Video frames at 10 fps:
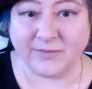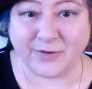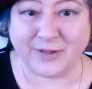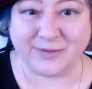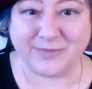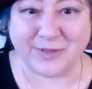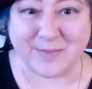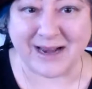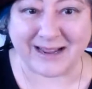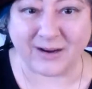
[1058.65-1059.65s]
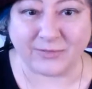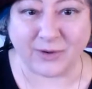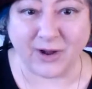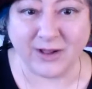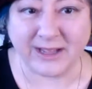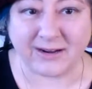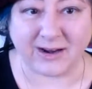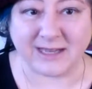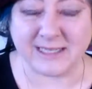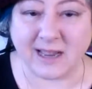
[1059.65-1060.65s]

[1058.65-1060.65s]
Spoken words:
the Medicare for All hearings.